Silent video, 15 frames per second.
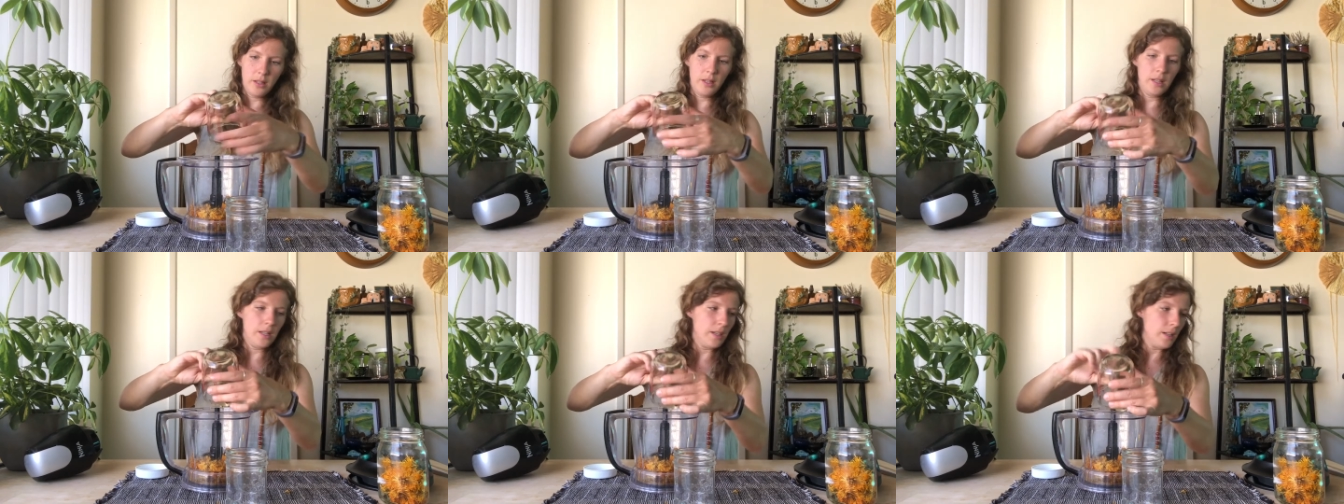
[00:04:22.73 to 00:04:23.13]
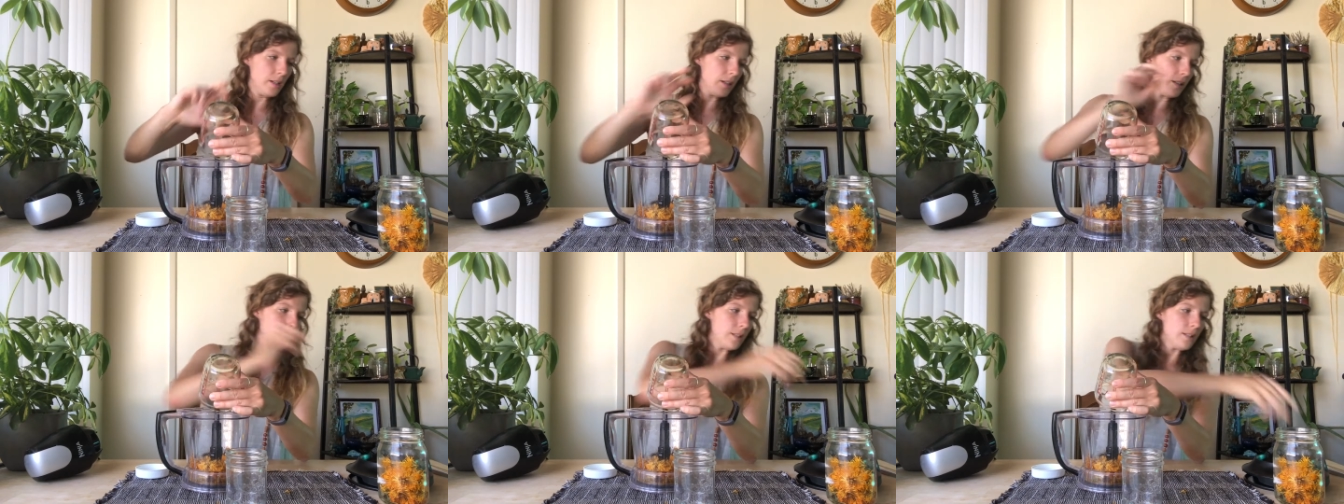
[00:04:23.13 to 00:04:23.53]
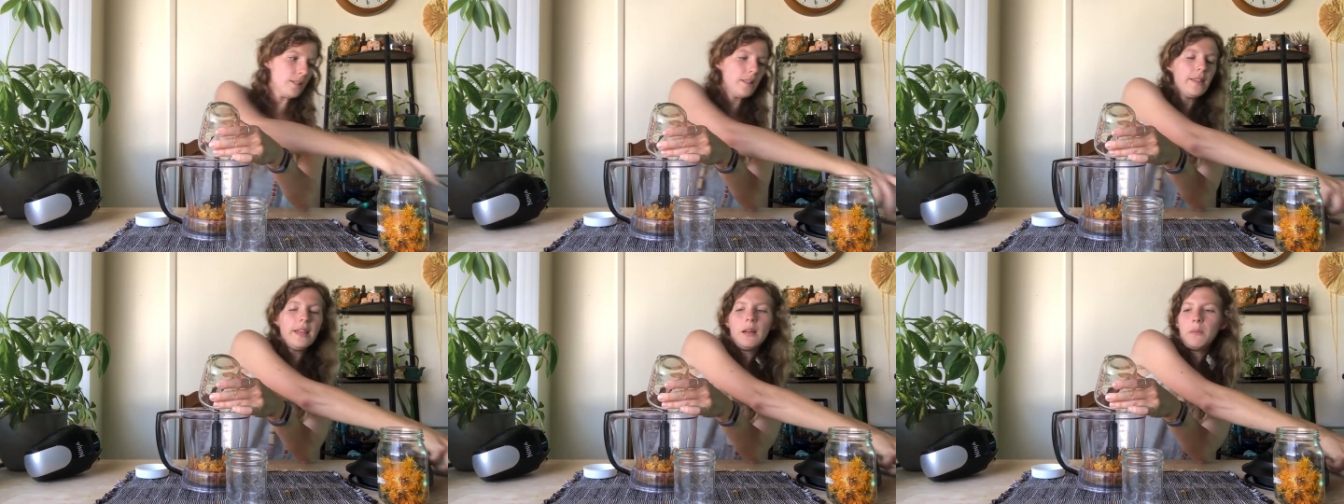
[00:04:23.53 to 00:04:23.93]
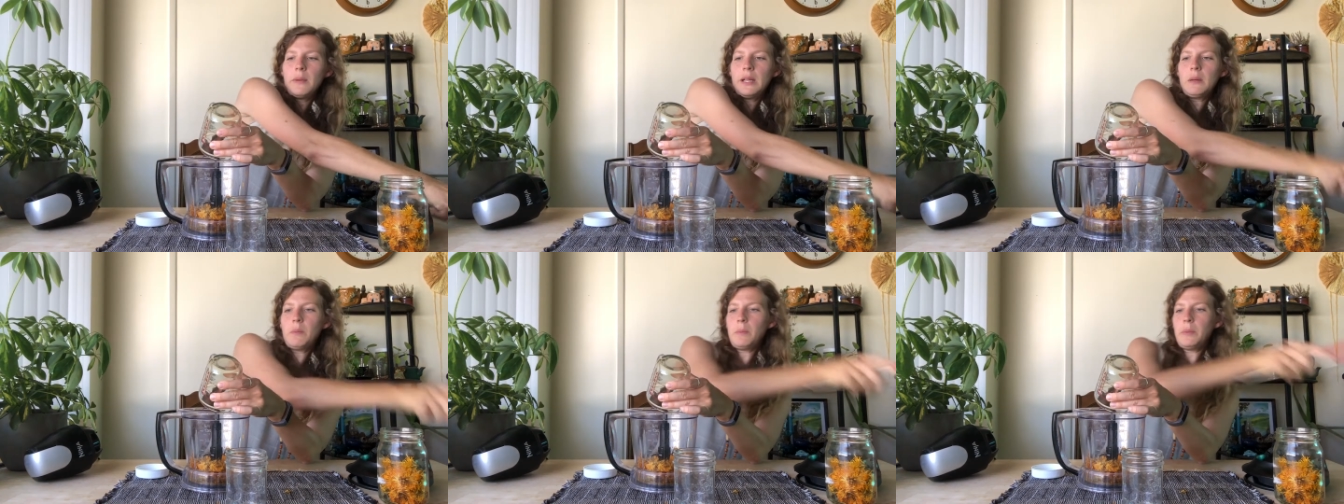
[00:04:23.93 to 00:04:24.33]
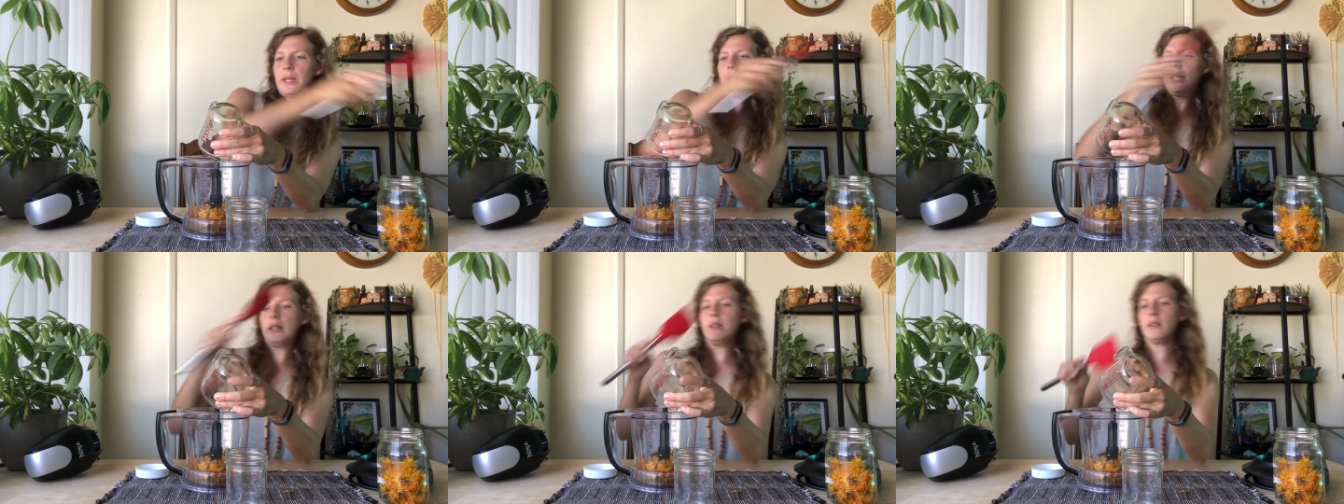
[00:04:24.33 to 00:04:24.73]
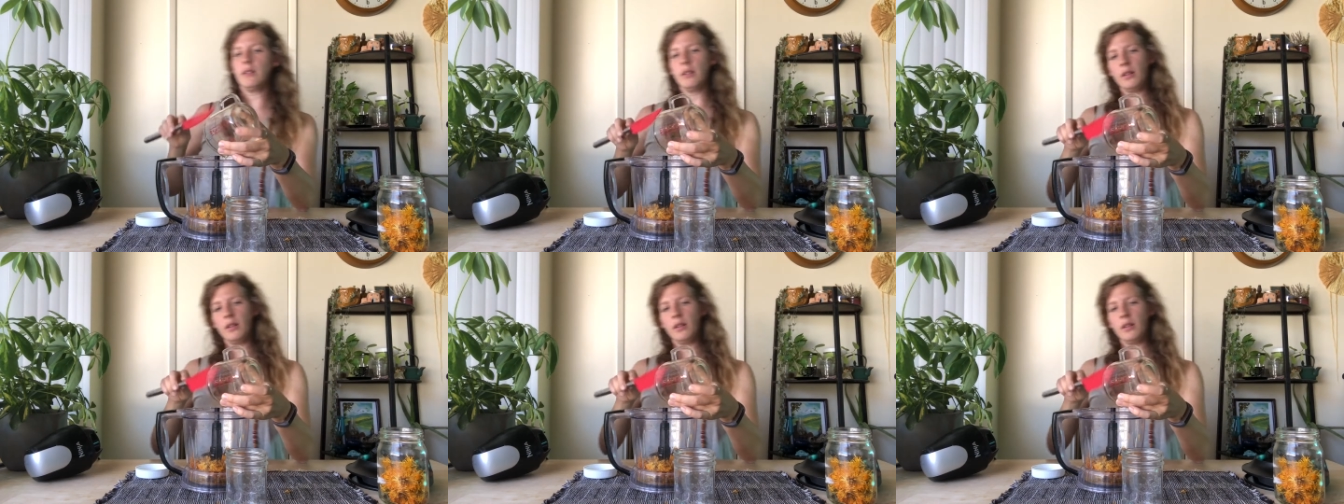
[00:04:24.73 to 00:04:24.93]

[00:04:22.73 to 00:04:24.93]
and that might be